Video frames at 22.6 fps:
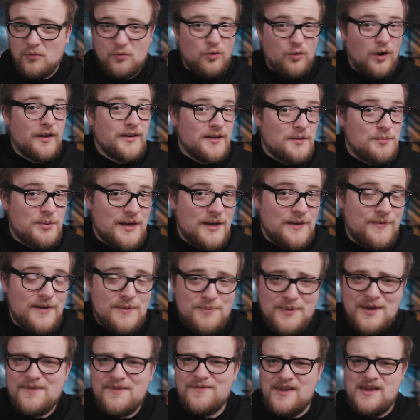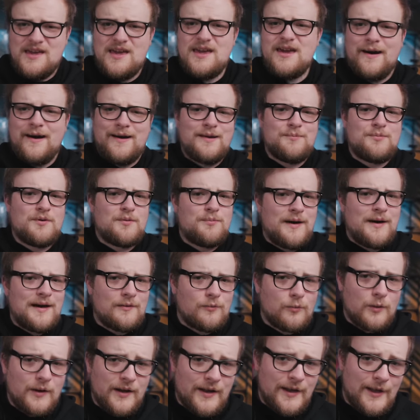want a PvPvE hybrid battle
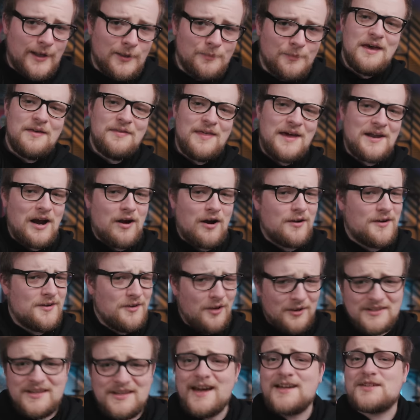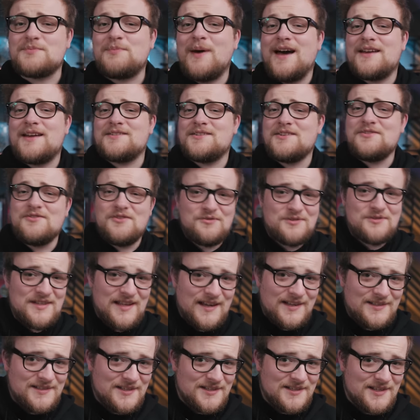royale. Then our not yet patented
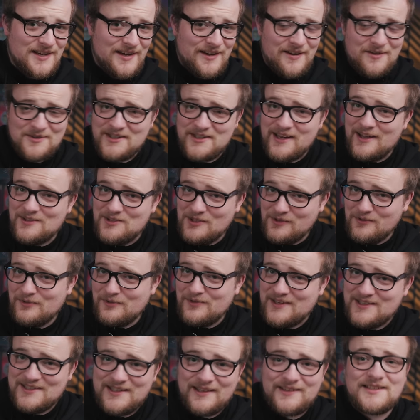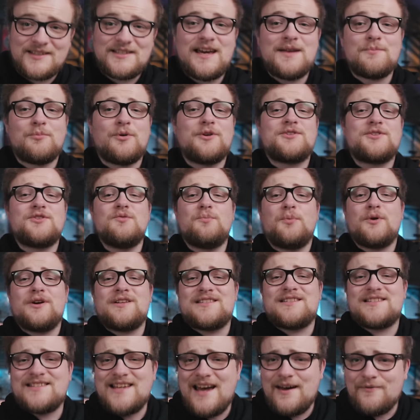newsnet is uh, here to catch other things, like the
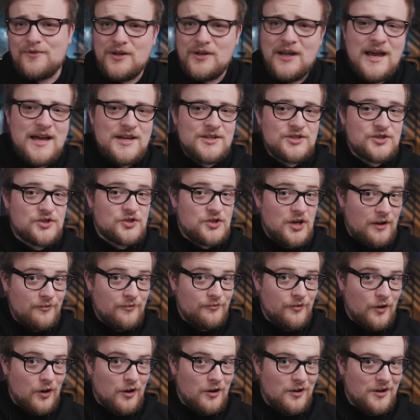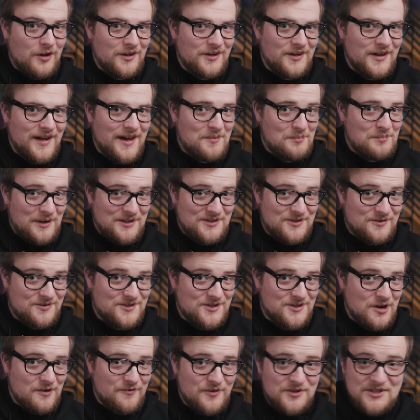10.2.7 stuff on uh, Blizzard
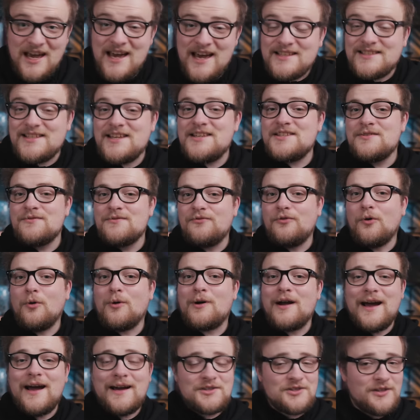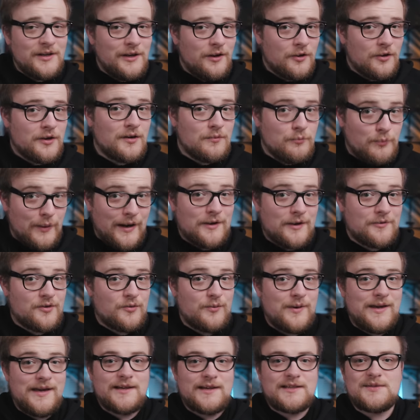servers, Season 4 actually looking better than
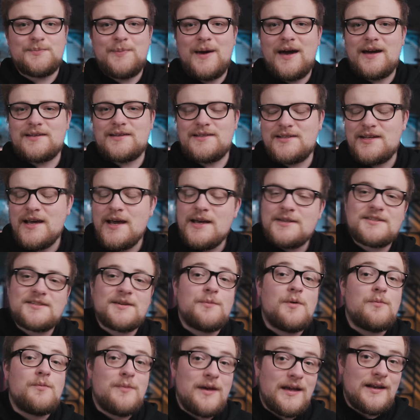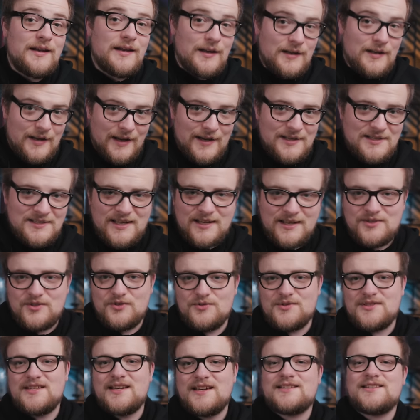we expected, some immediate nice
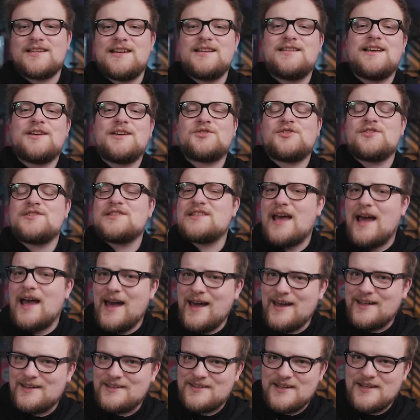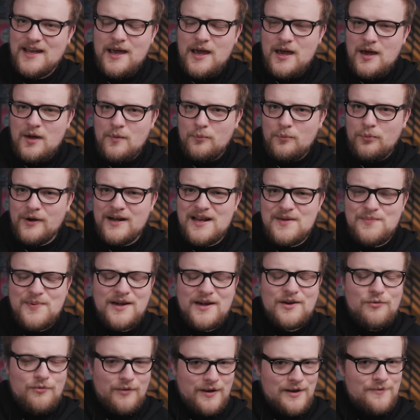10.2.6 additions, and pretty
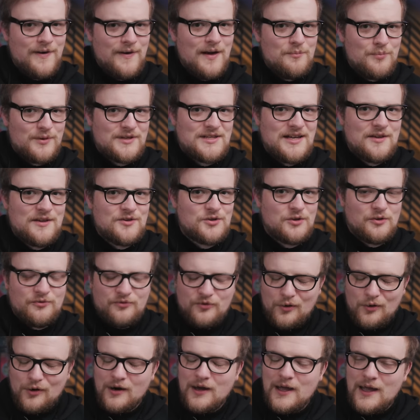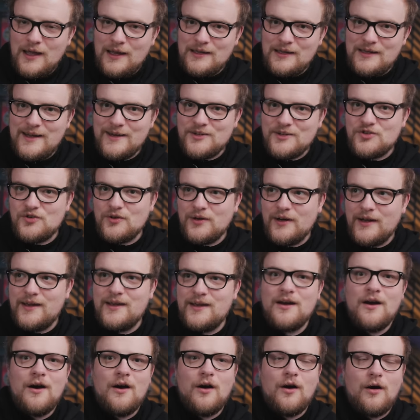big revamp potential for
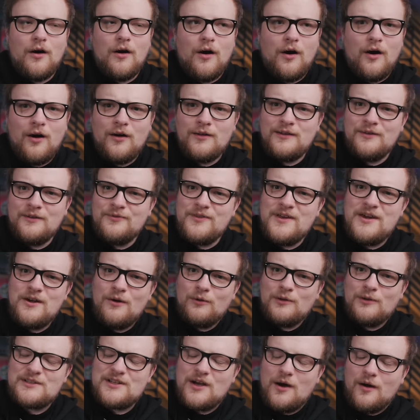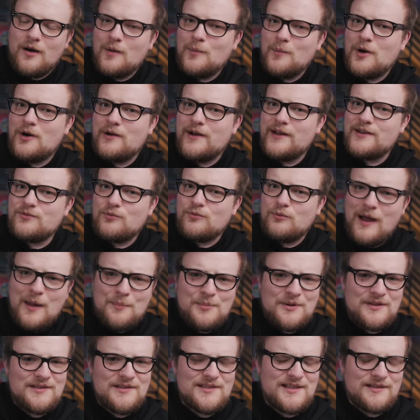literally all of the old armor and
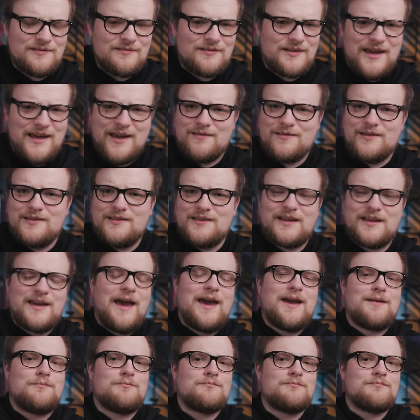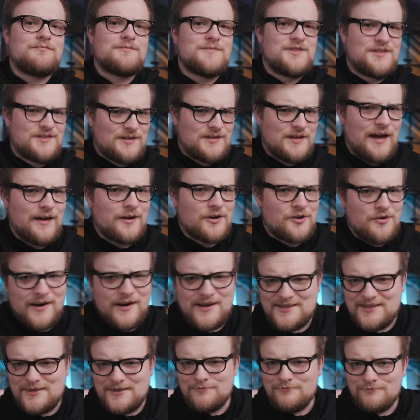weapons and gear in the game. Just kind of
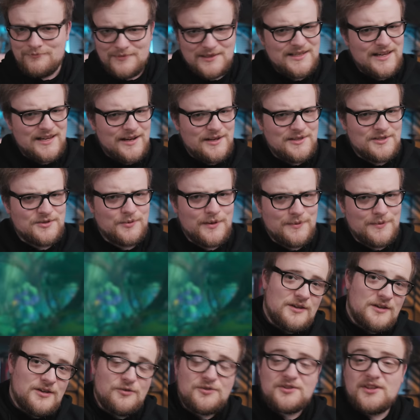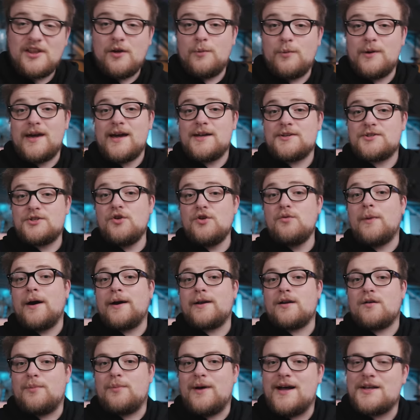crazy. Let's get into it. Usually we get two
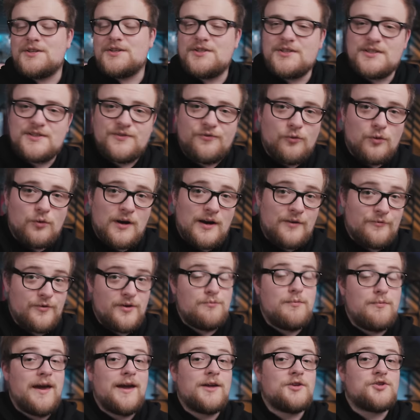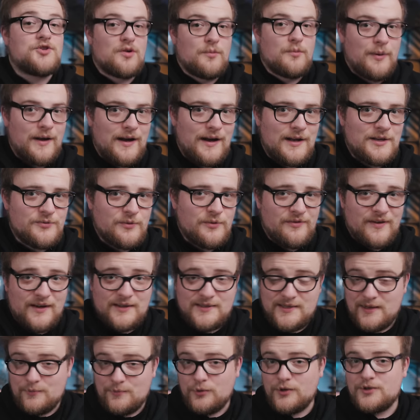minor patches for every major patch. We've had
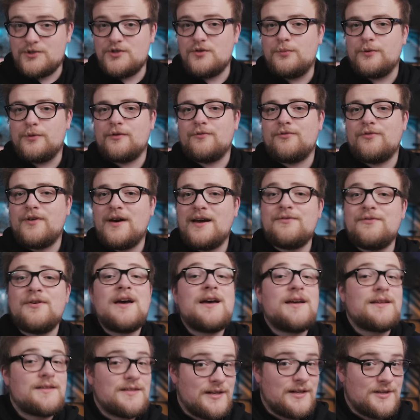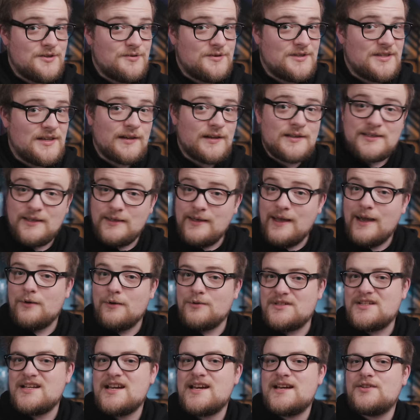10.2.5, 1026, and now
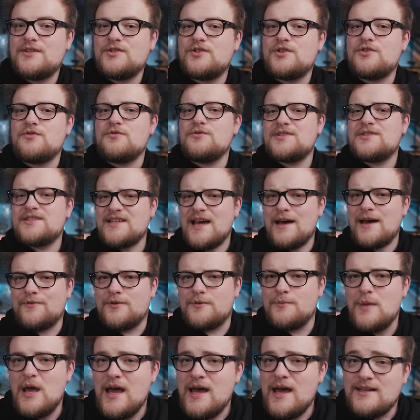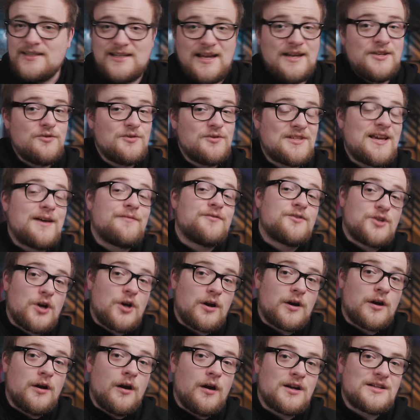1027. 1027
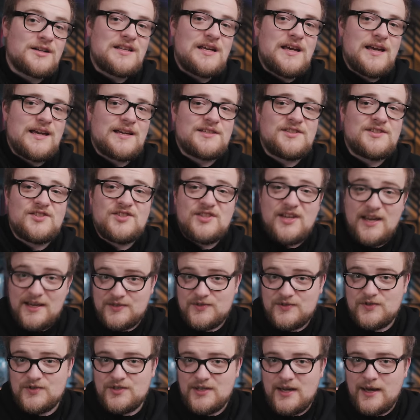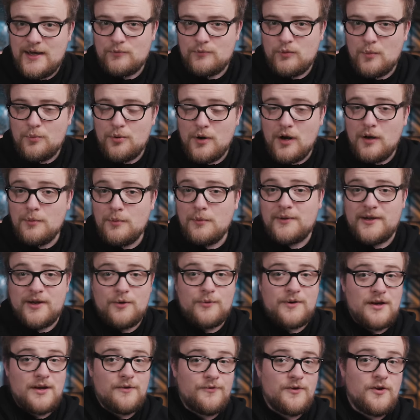Darkheart exists, and we're probably
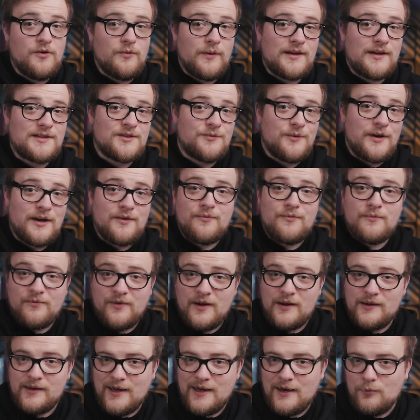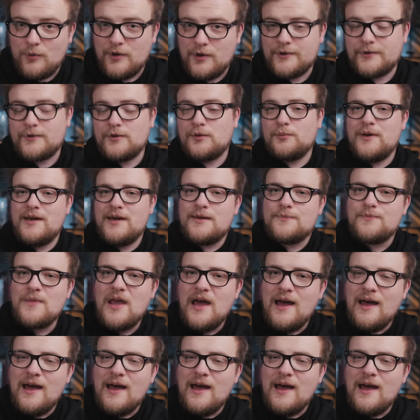only a few weeks away from finding out what it'll be.